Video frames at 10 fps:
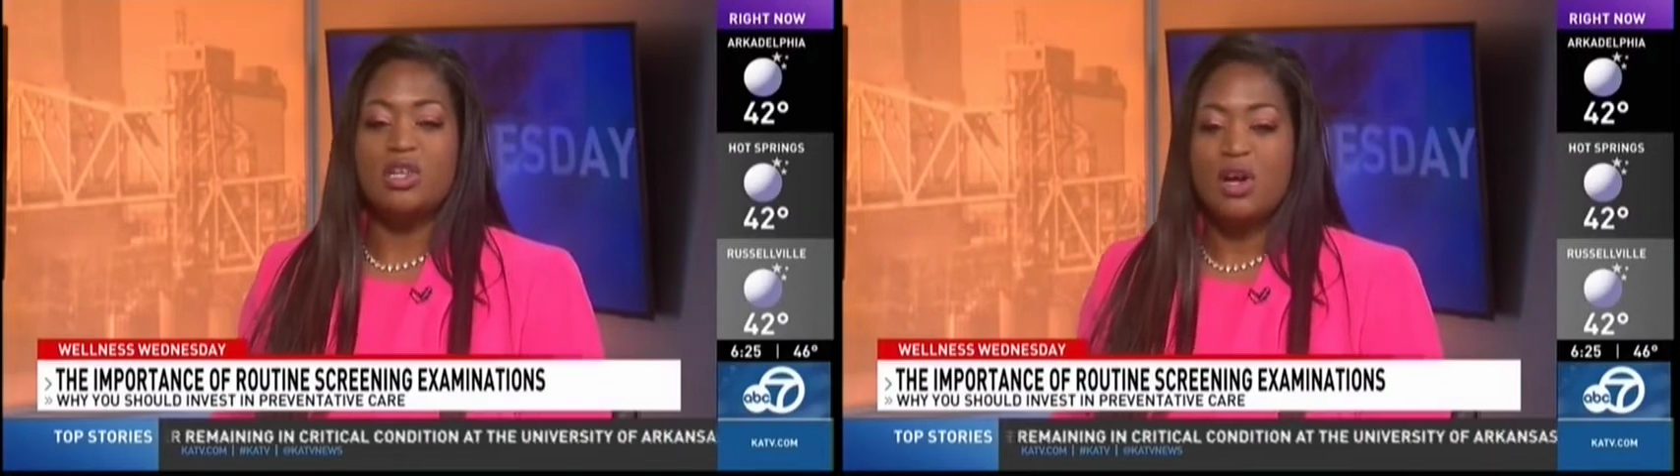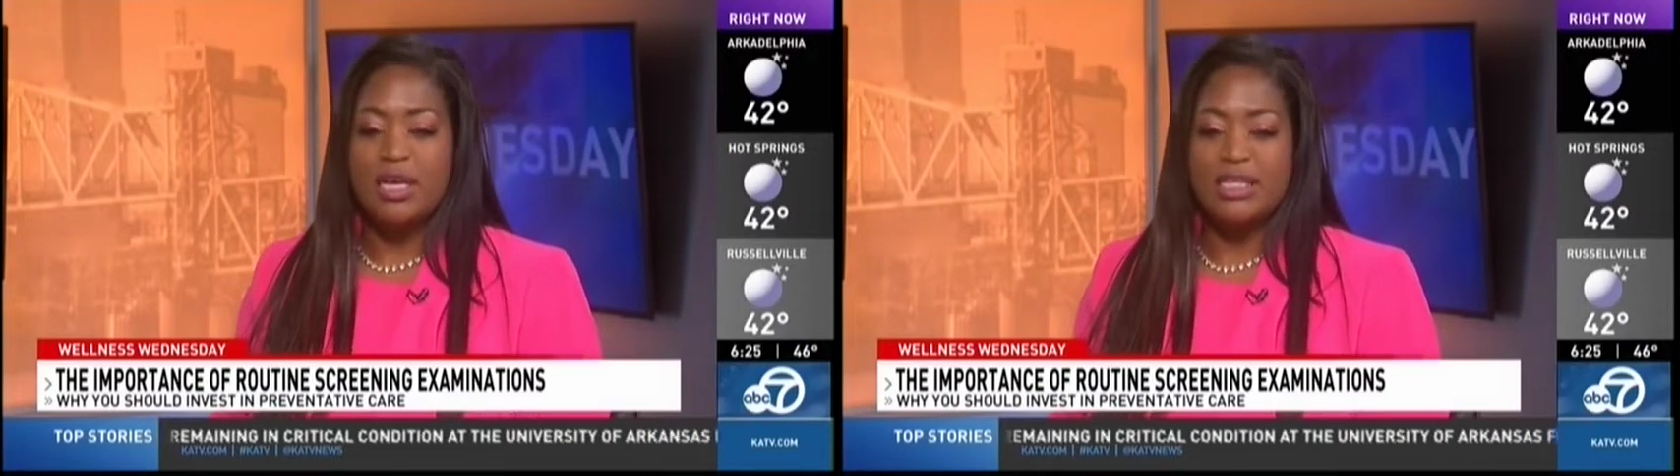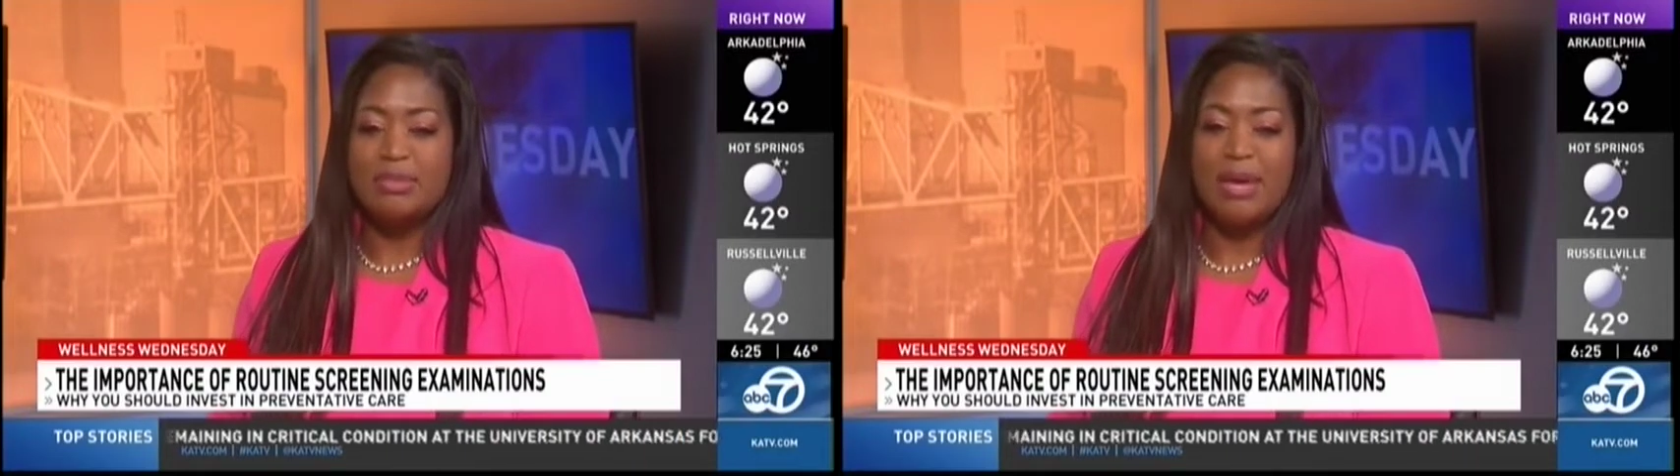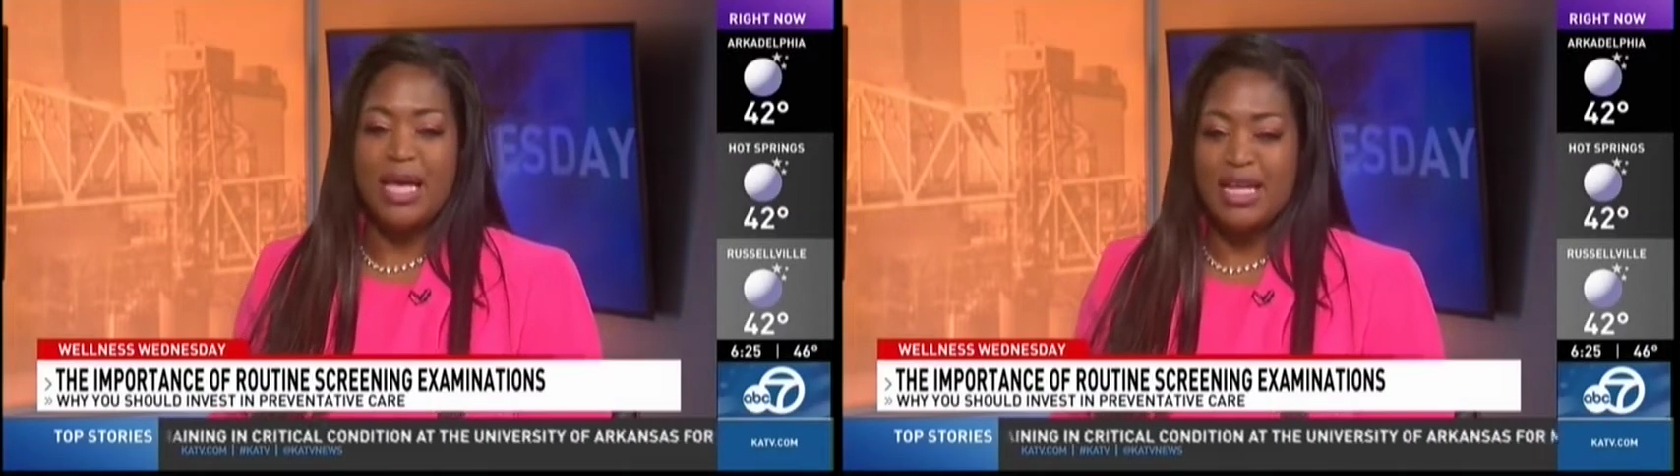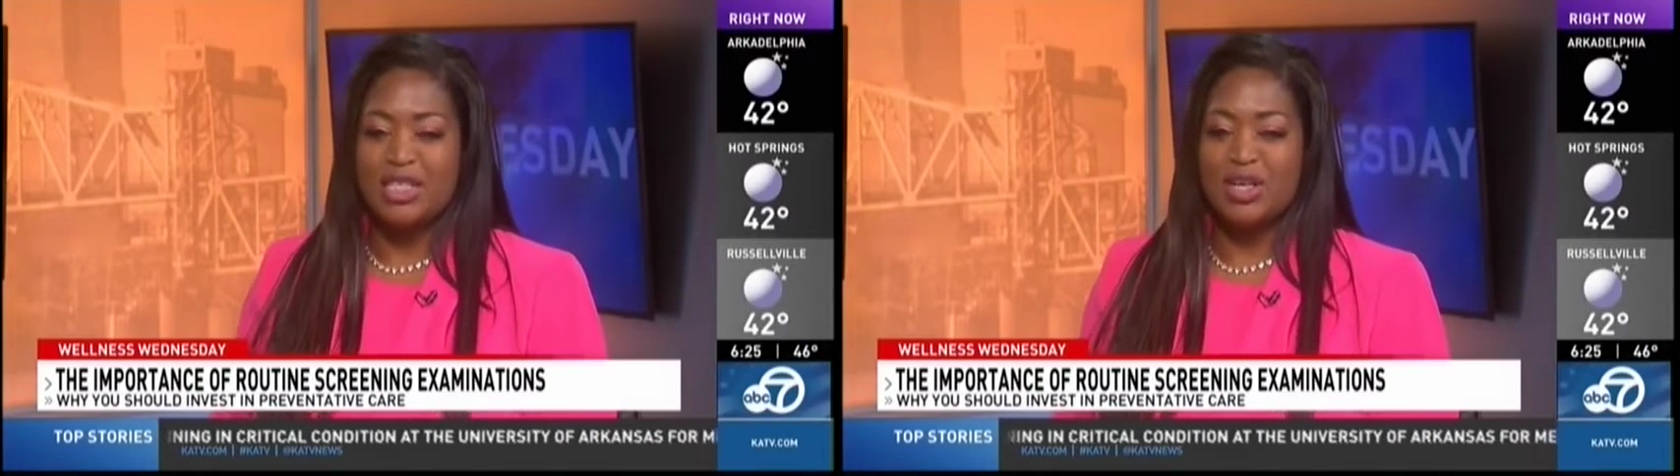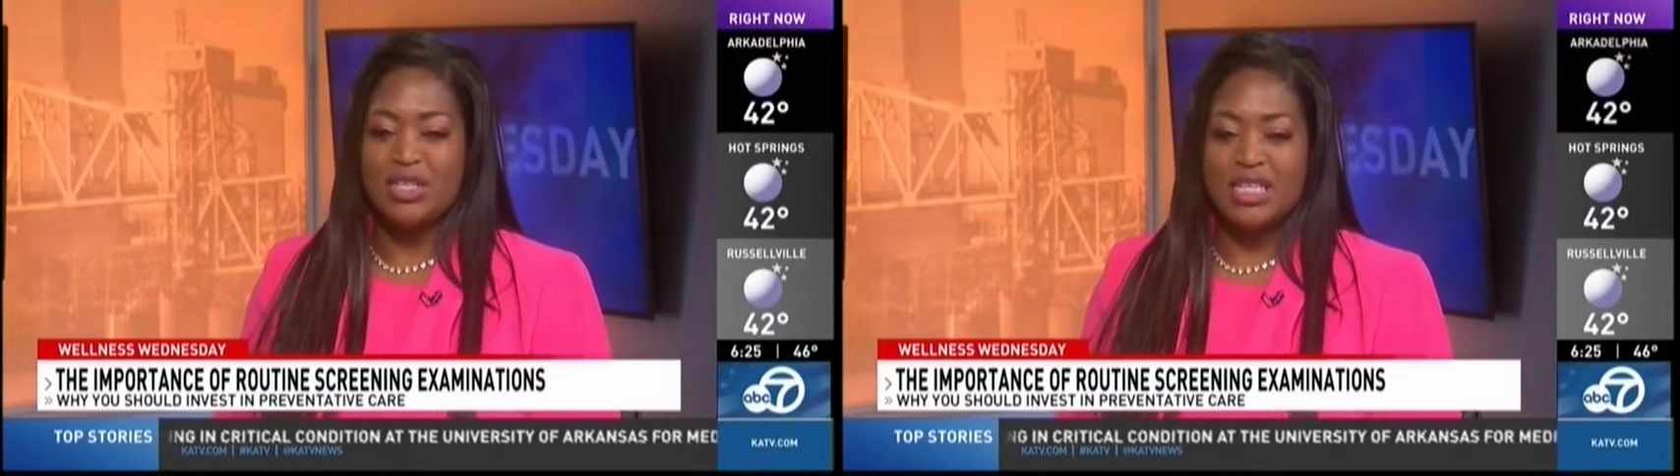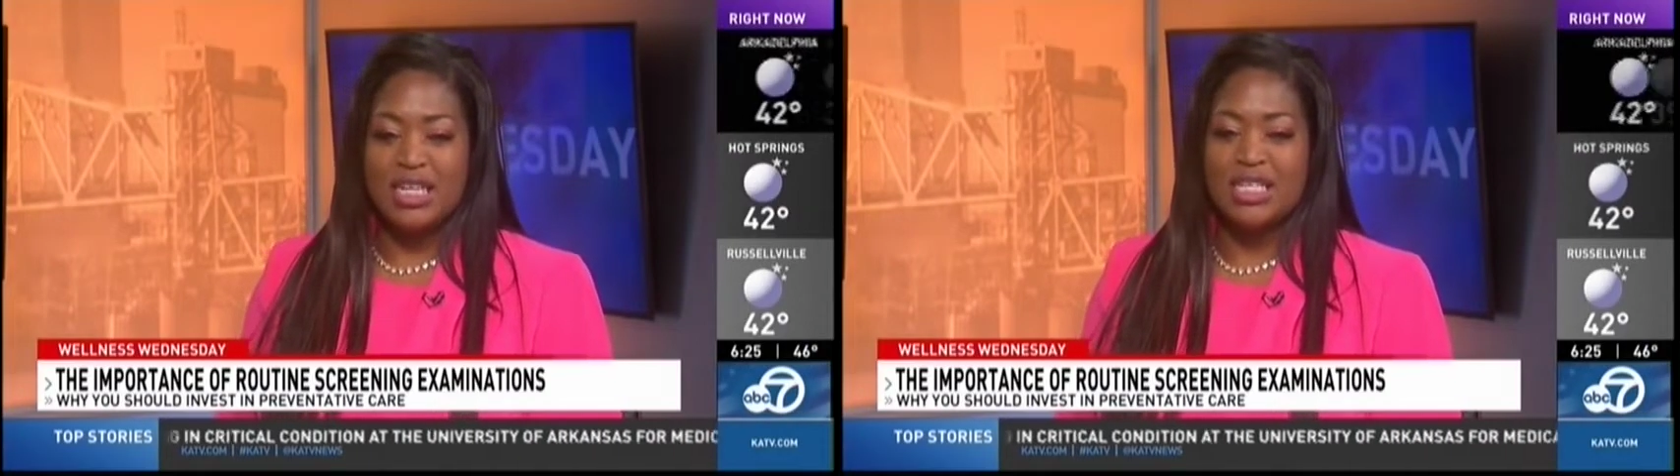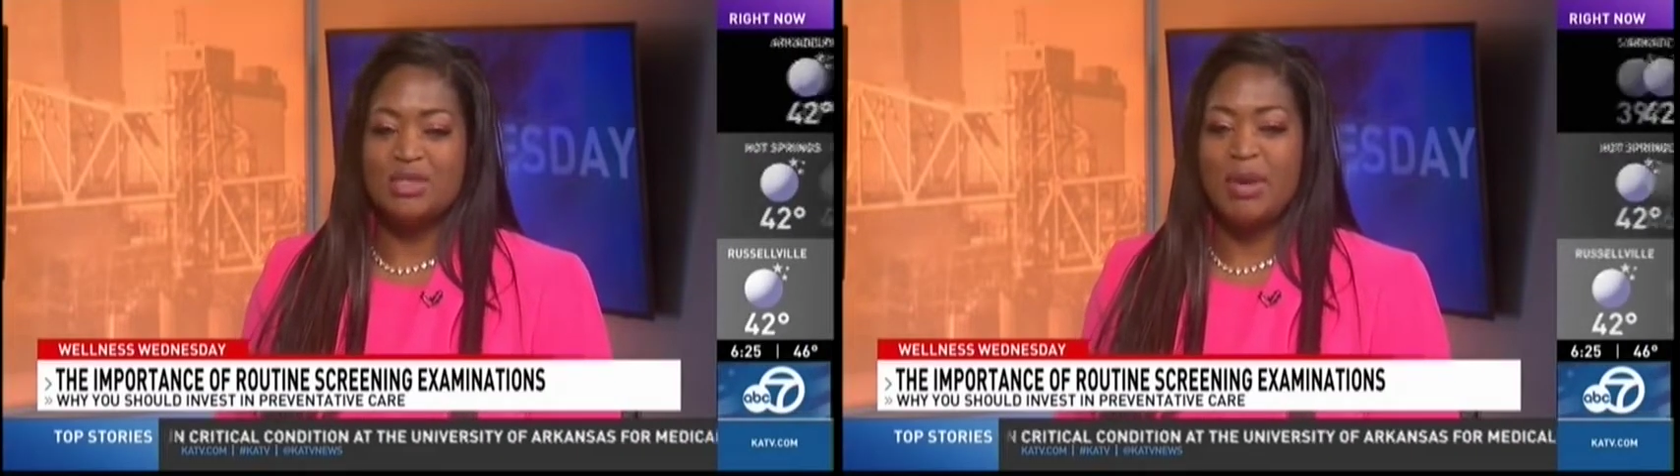Dawkins, my head is
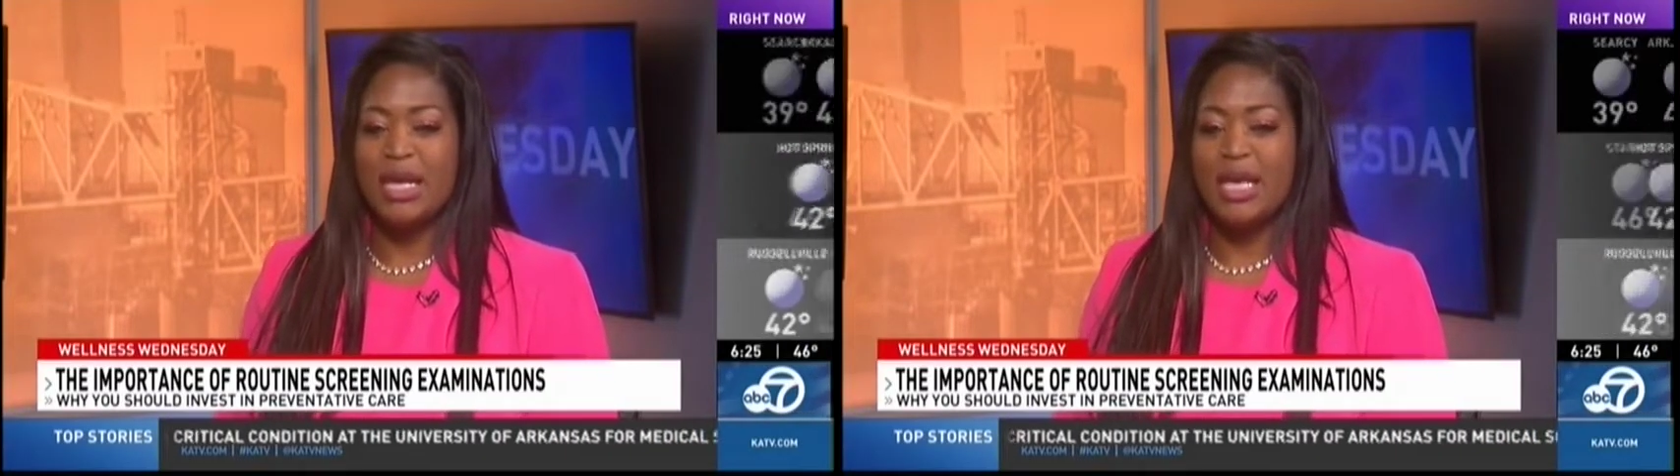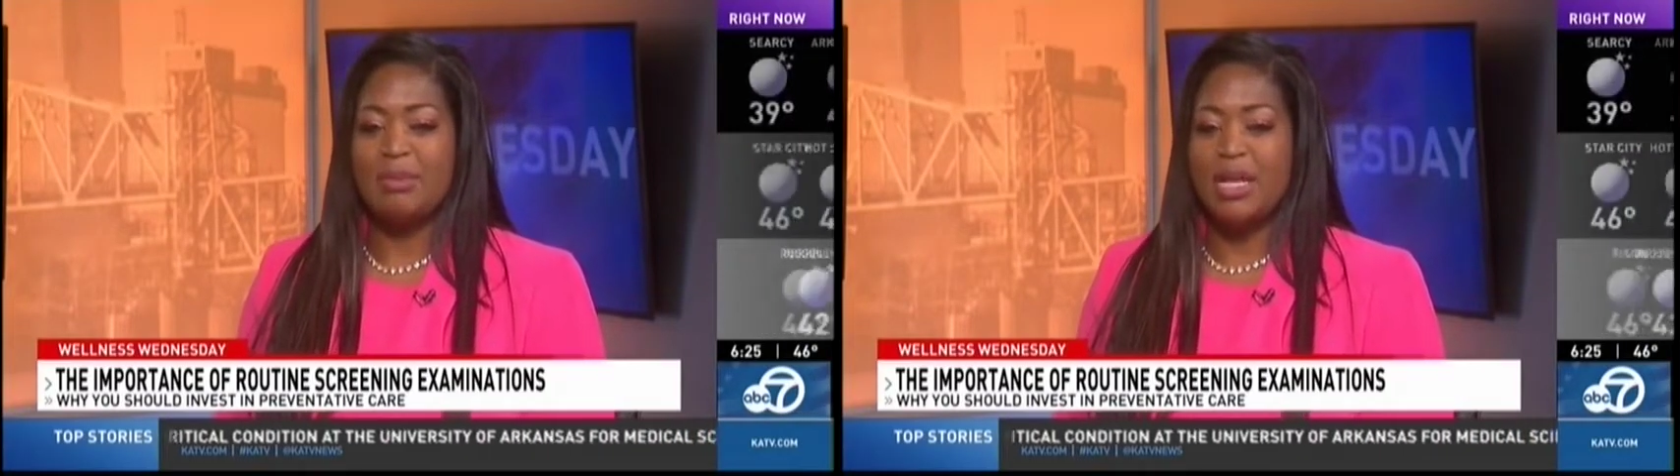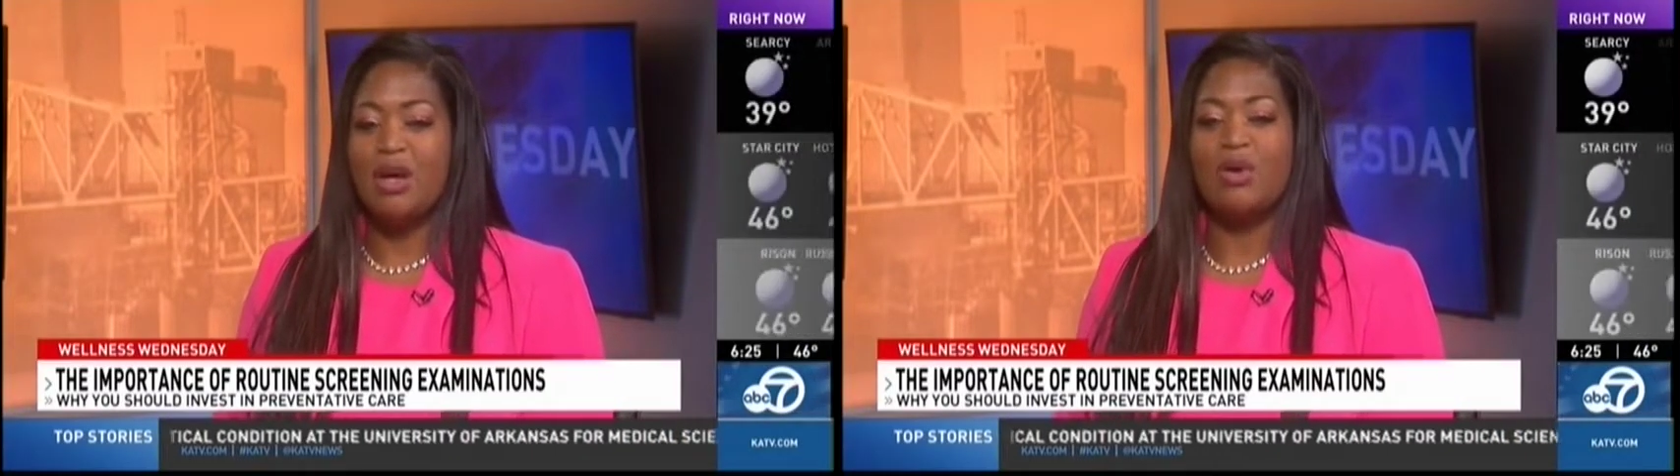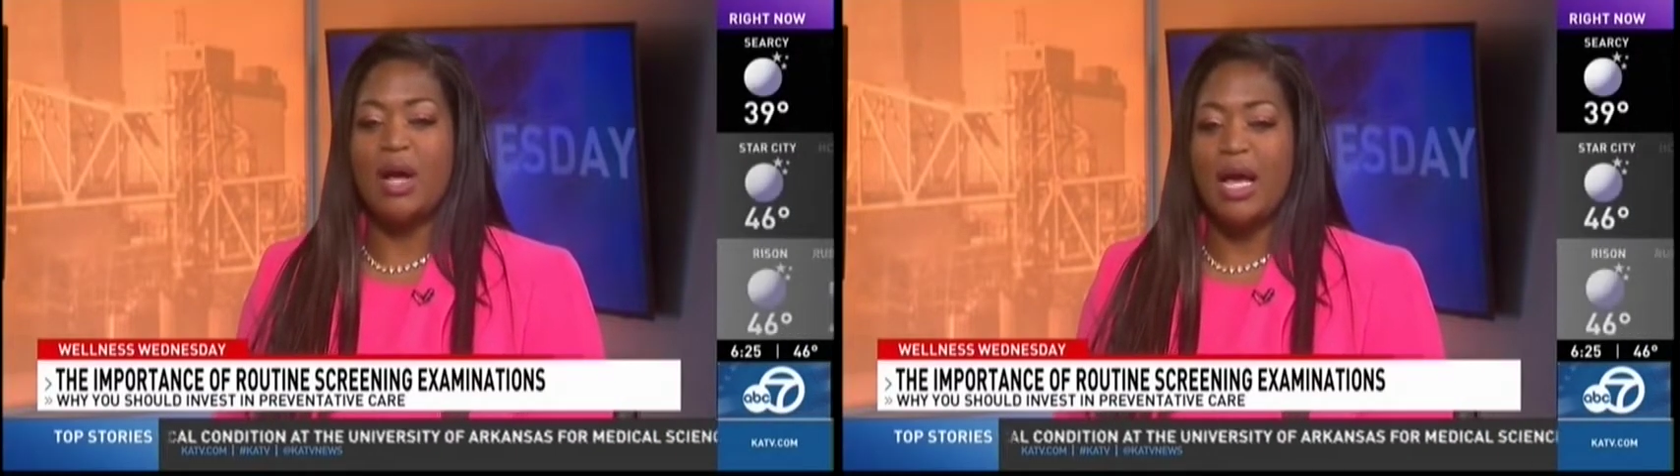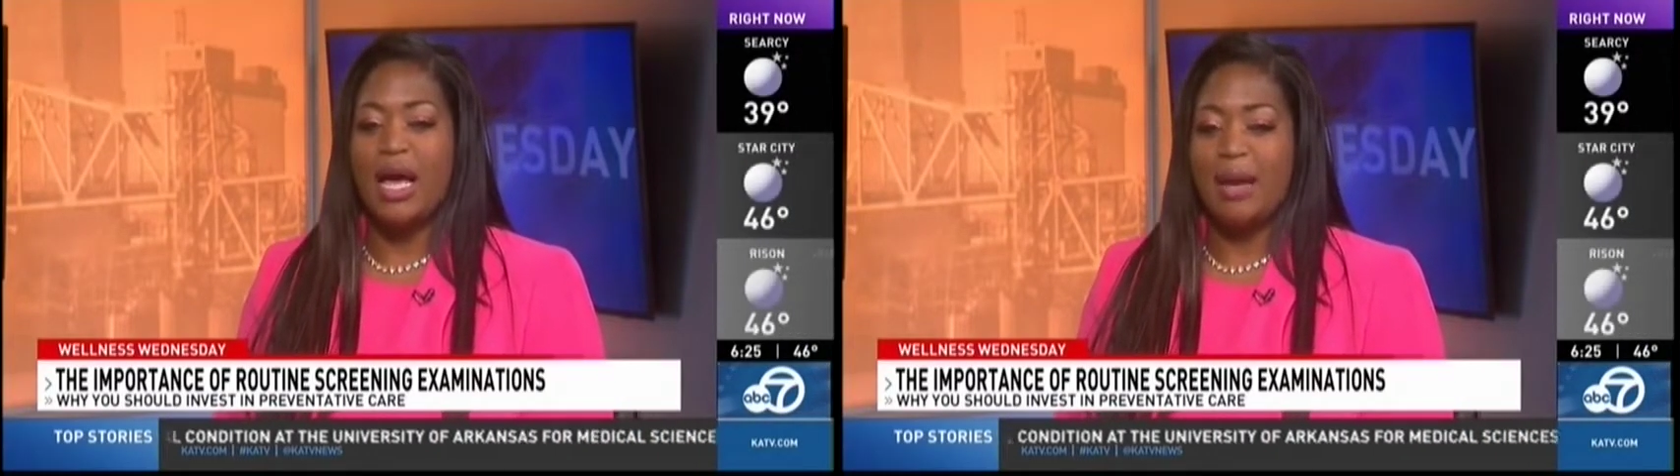hurting. That's why I came in." Oh.